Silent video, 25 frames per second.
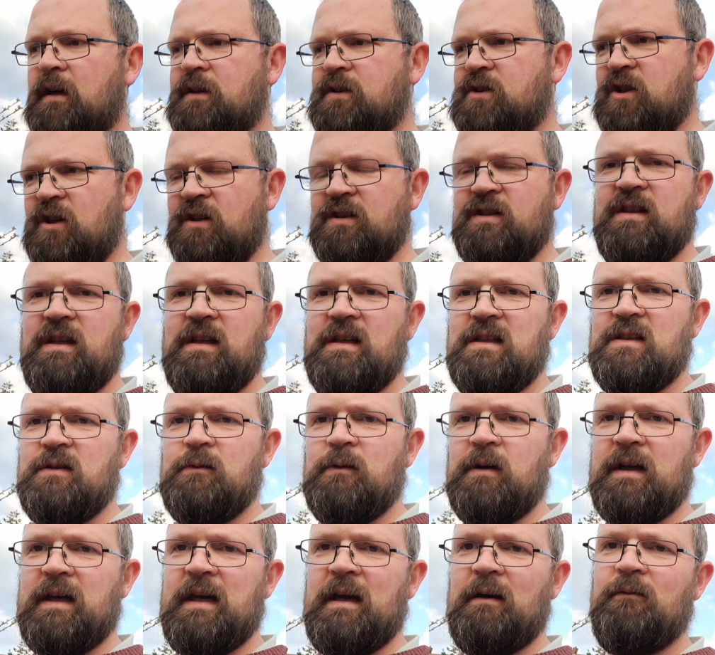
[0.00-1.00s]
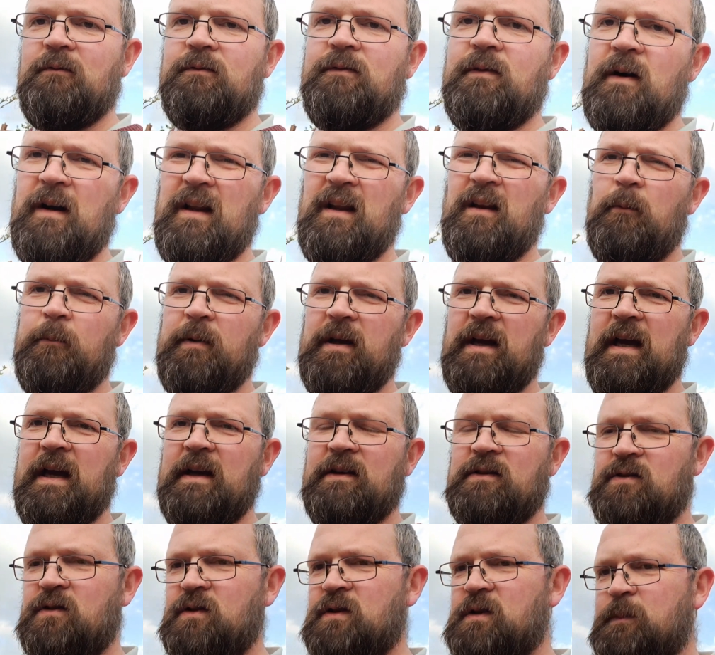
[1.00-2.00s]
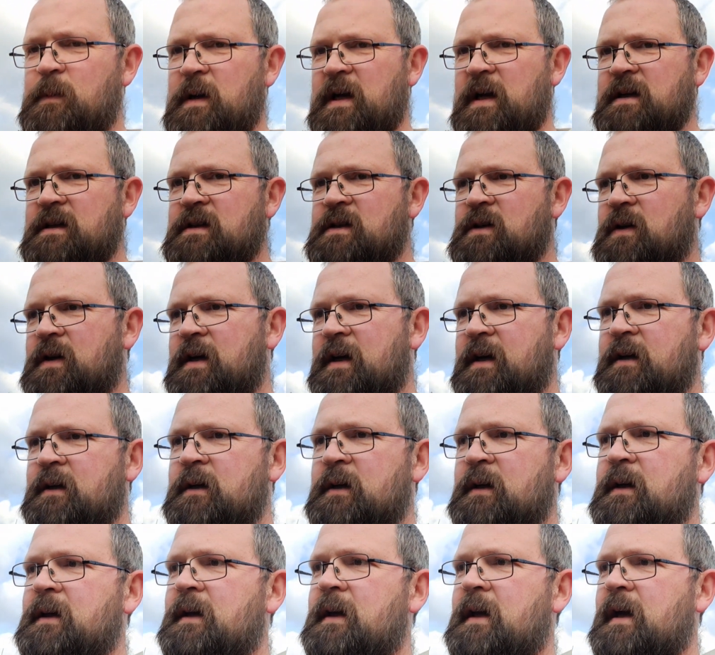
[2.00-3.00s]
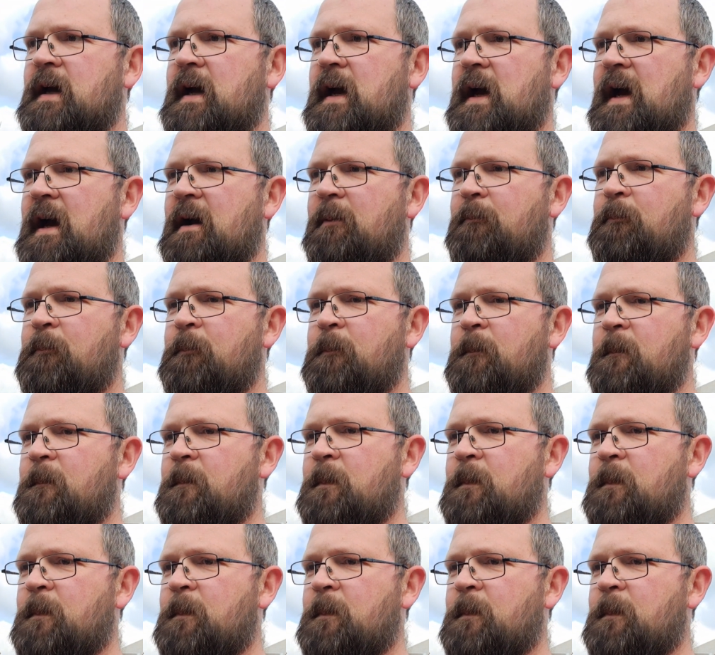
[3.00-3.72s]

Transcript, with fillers: just need to account for a little bit extra space on it um,